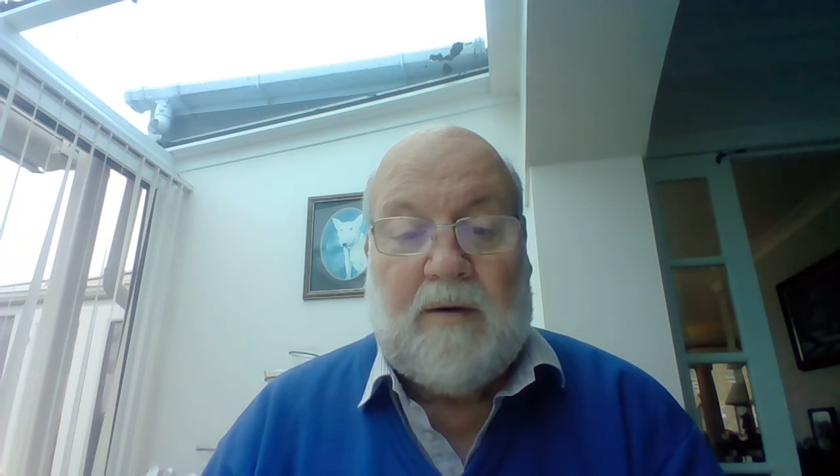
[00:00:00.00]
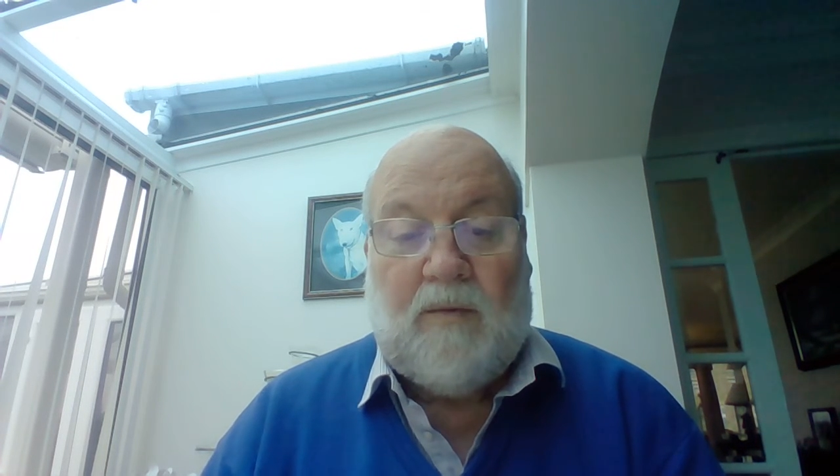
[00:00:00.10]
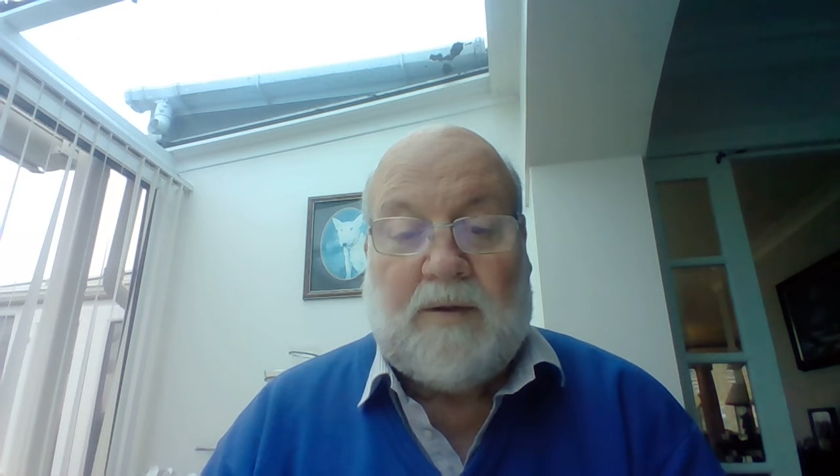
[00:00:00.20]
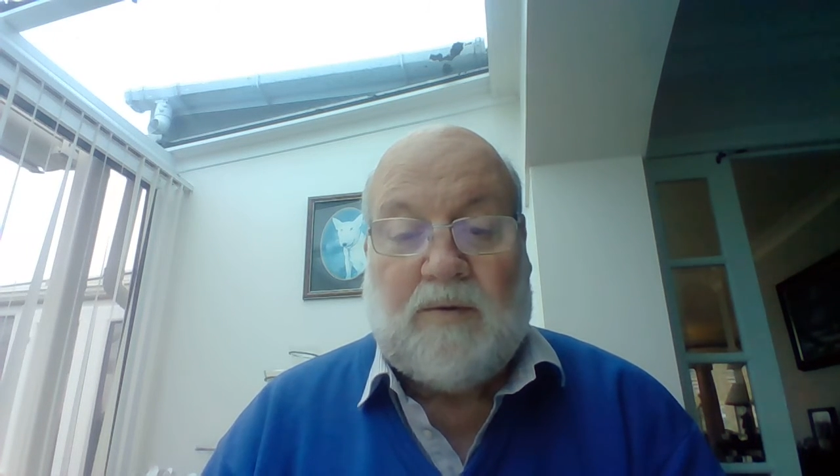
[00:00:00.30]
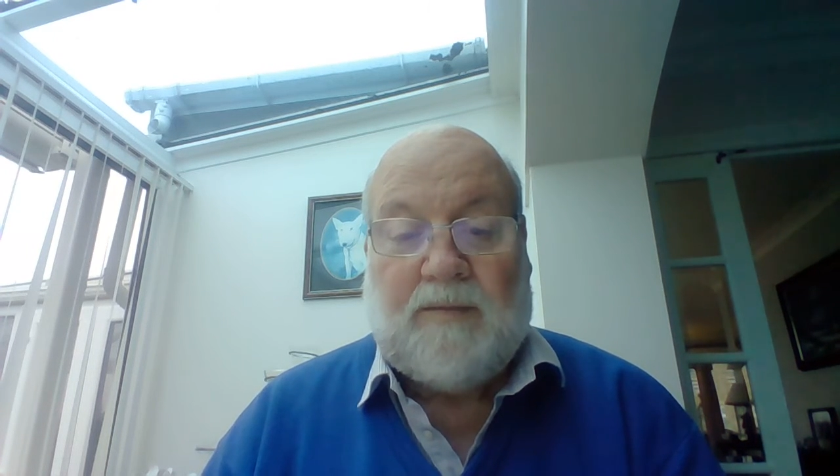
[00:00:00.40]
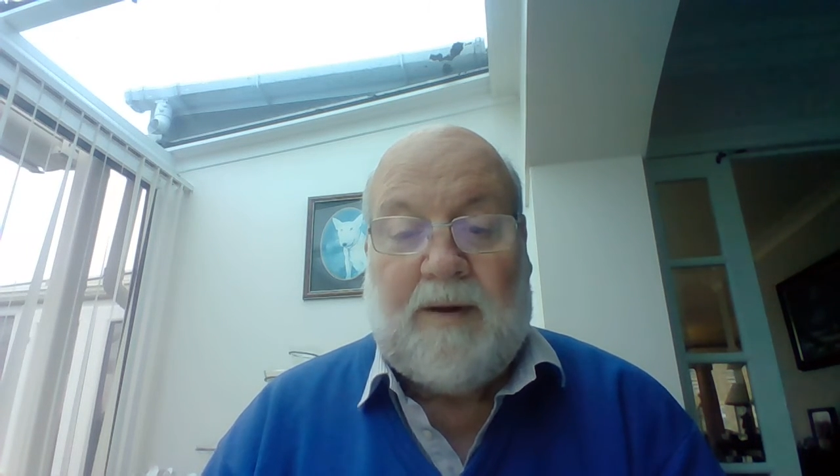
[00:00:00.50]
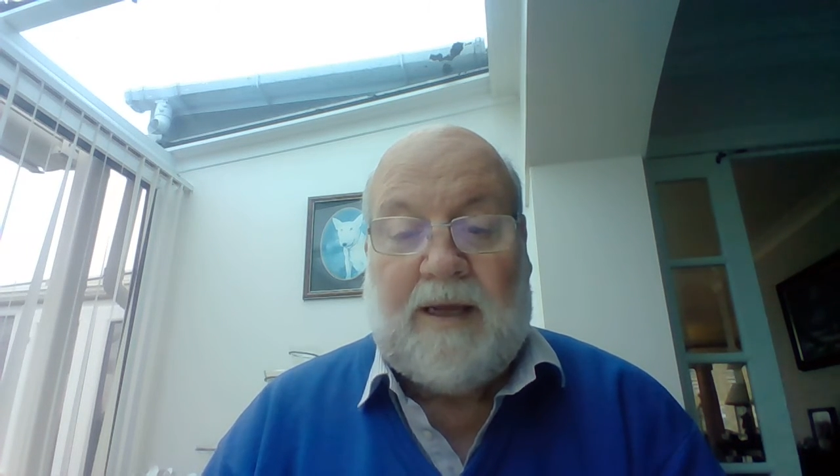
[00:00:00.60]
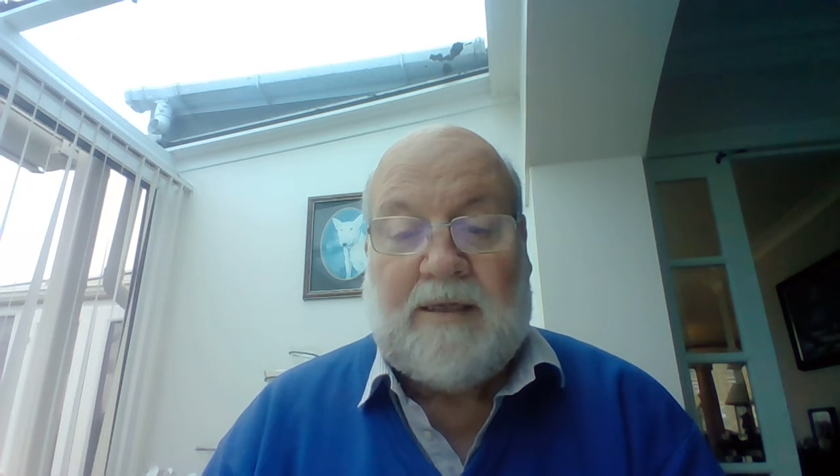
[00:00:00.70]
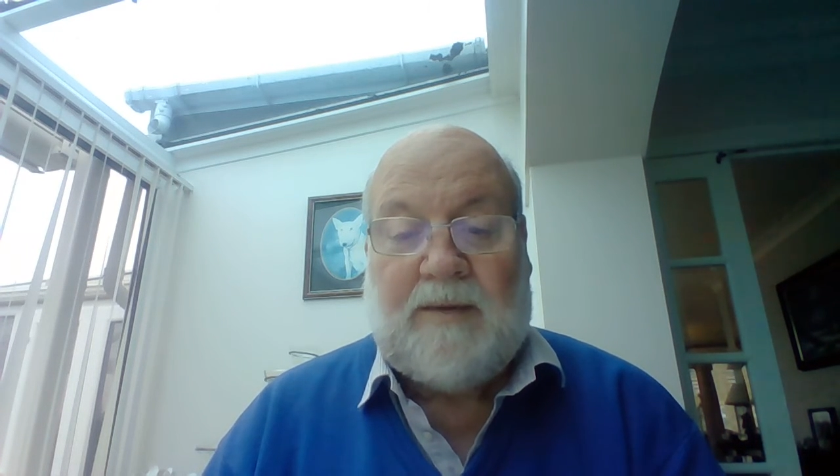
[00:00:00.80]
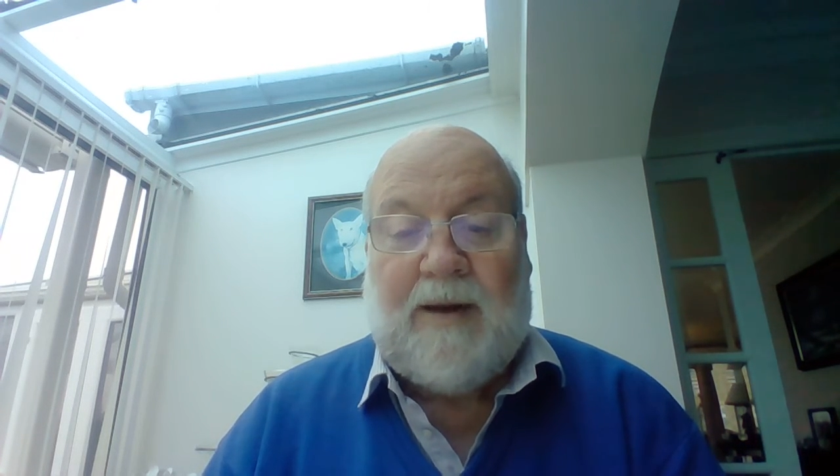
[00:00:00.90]
which was
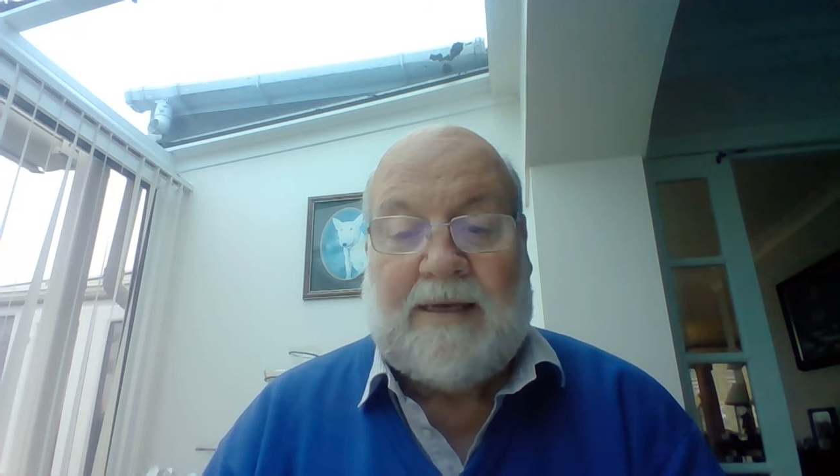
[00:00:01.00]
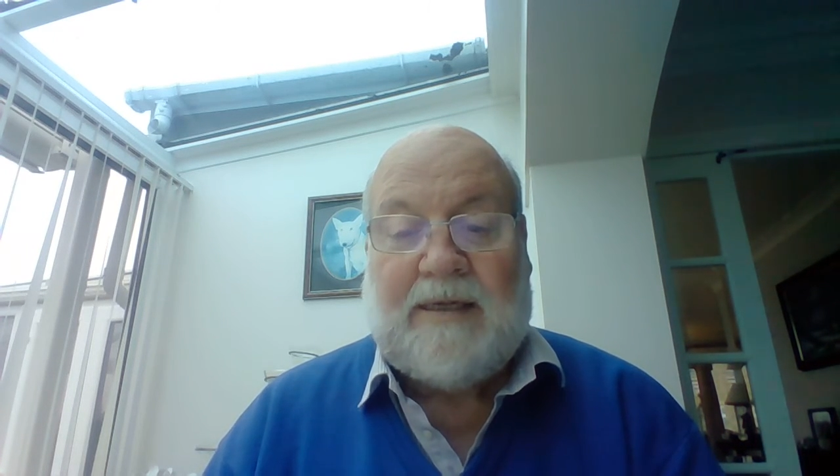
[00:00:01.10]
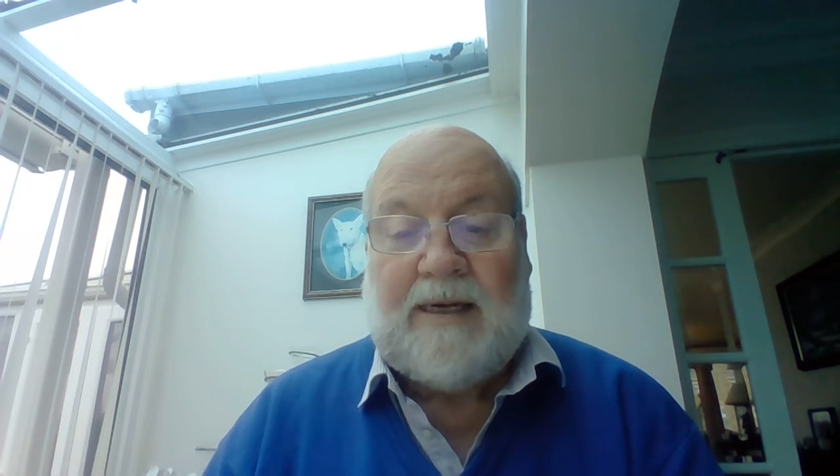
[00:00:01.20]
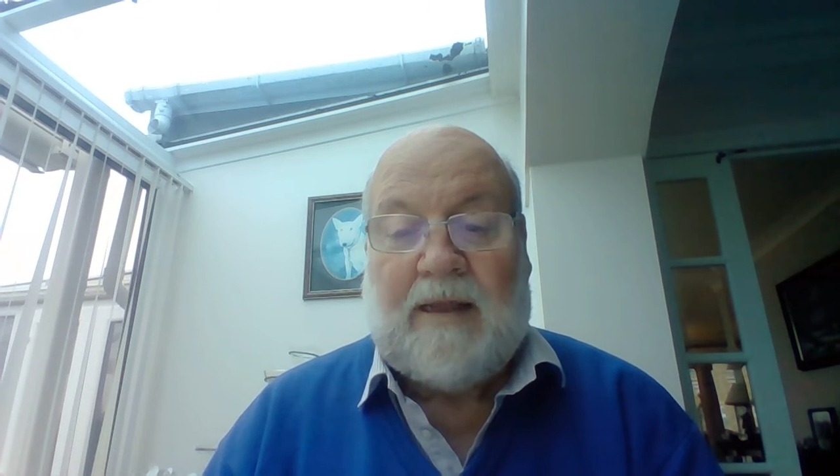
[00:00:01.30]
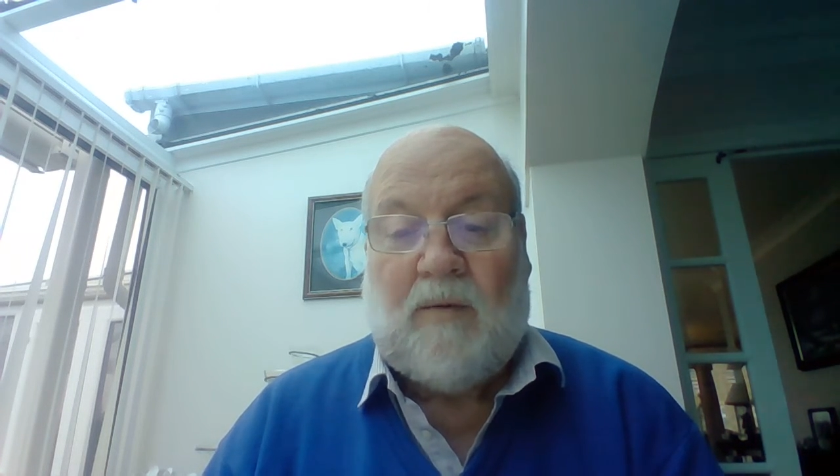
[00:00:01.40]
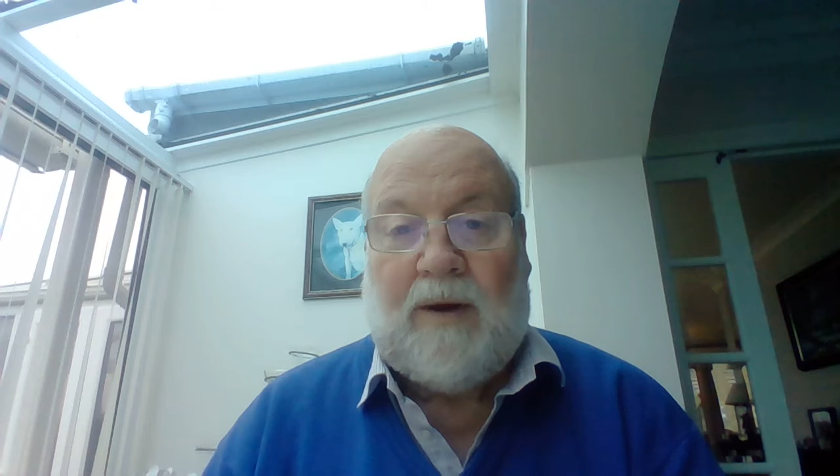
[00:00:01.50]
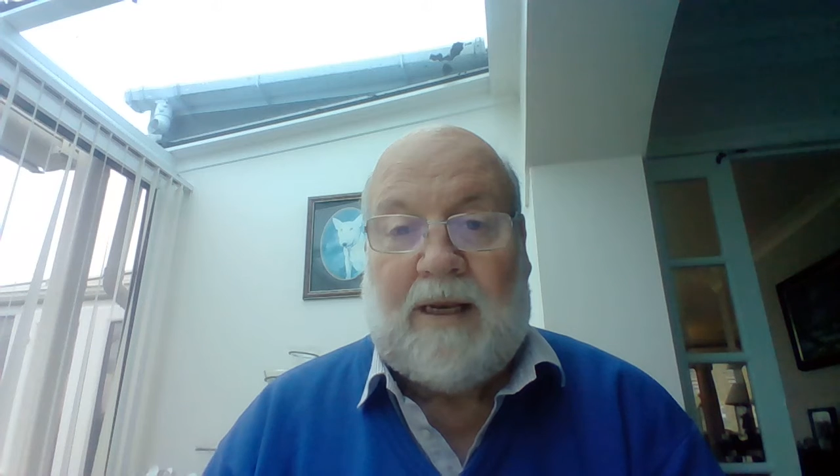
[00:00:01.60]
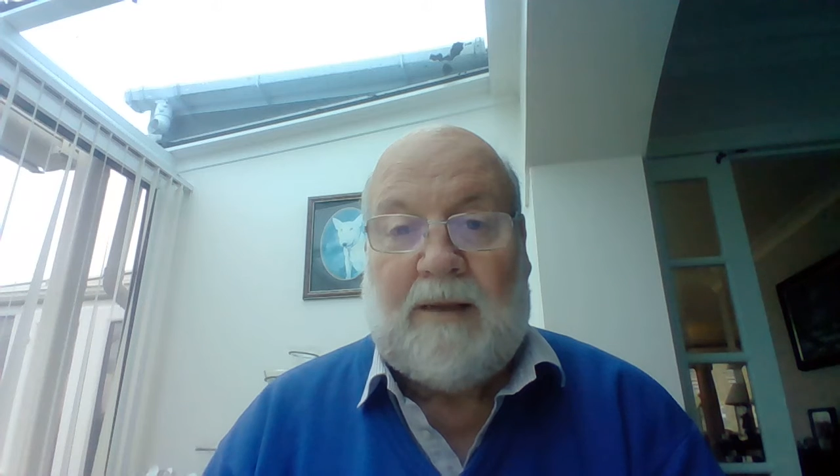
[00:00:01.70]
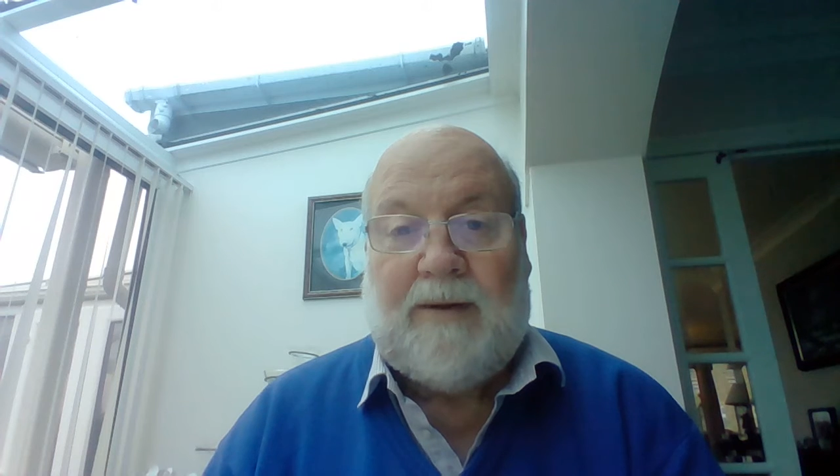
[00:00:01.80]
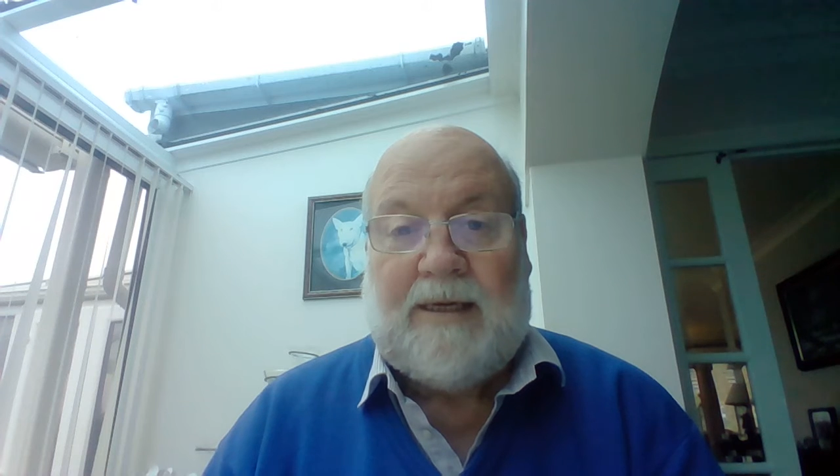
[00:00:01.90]
being cemented at the
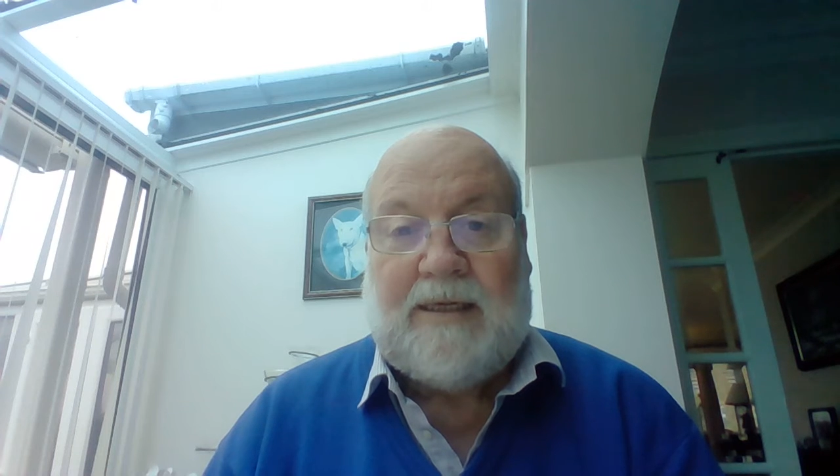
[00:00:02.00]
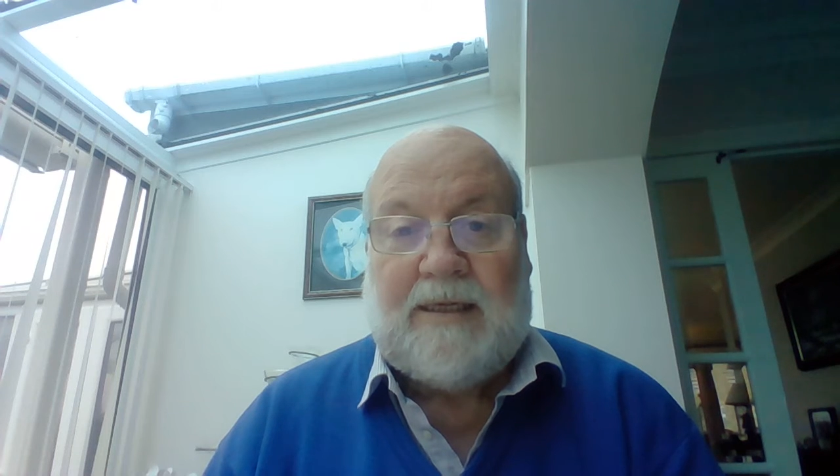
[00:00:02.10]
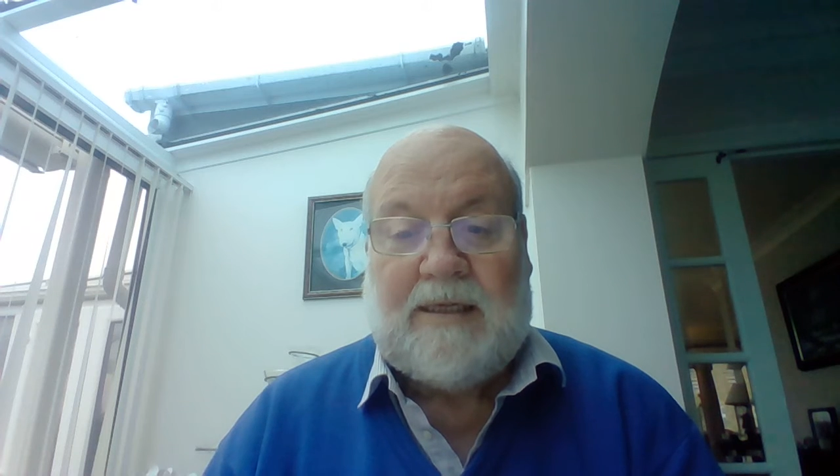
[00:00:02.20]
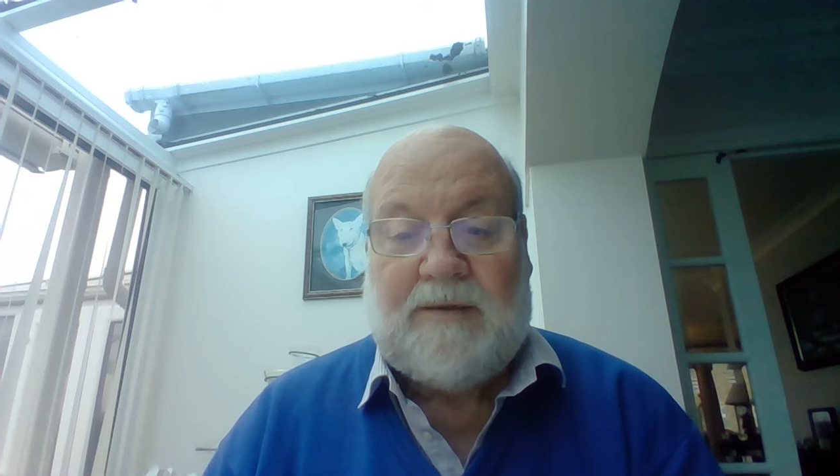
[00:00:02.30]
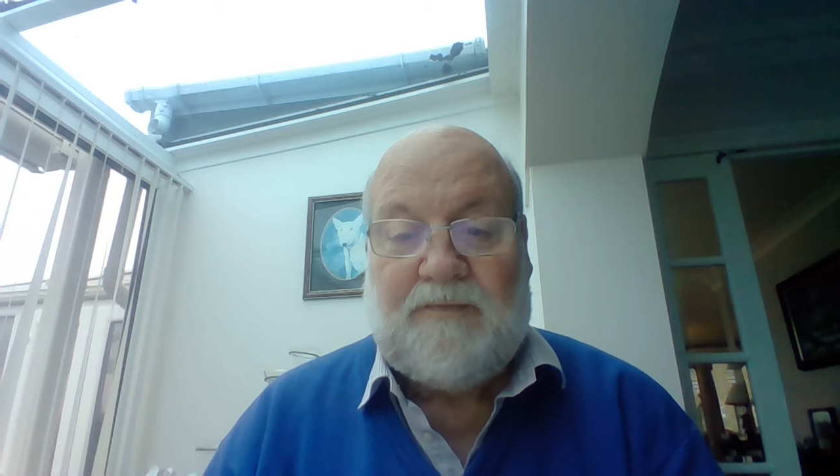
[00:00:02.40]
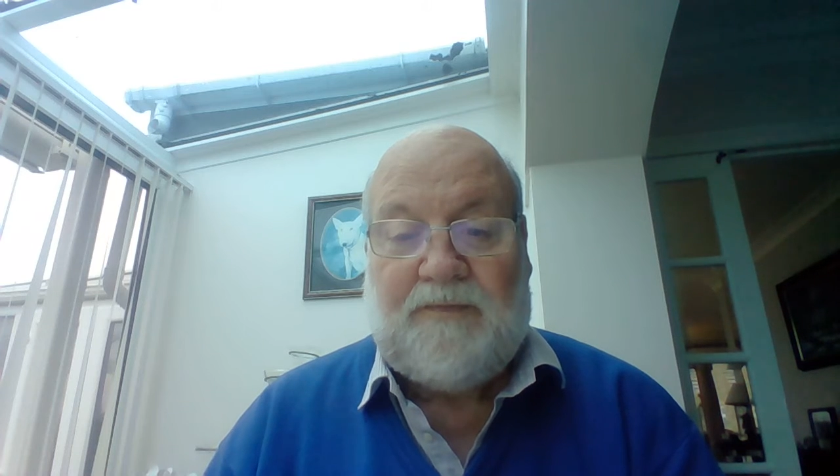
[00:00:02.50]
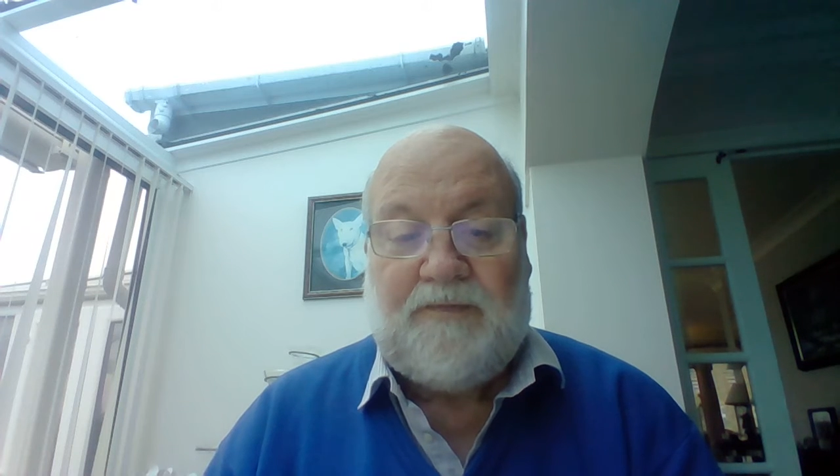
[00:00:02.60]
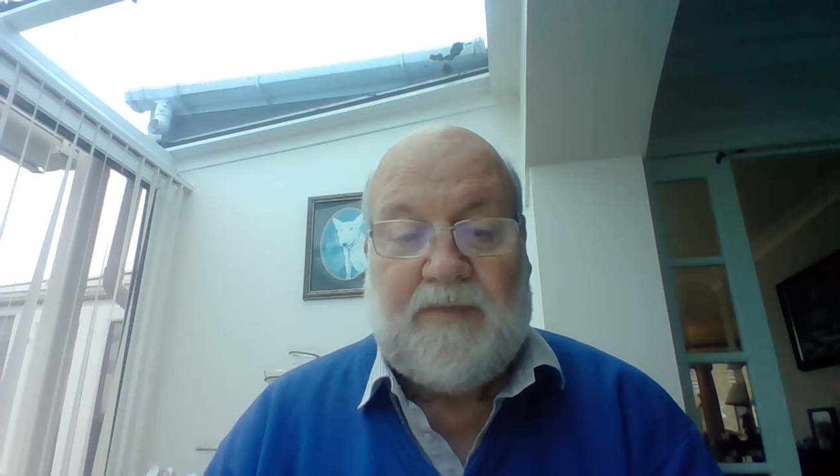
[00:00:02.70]
weekly meetings.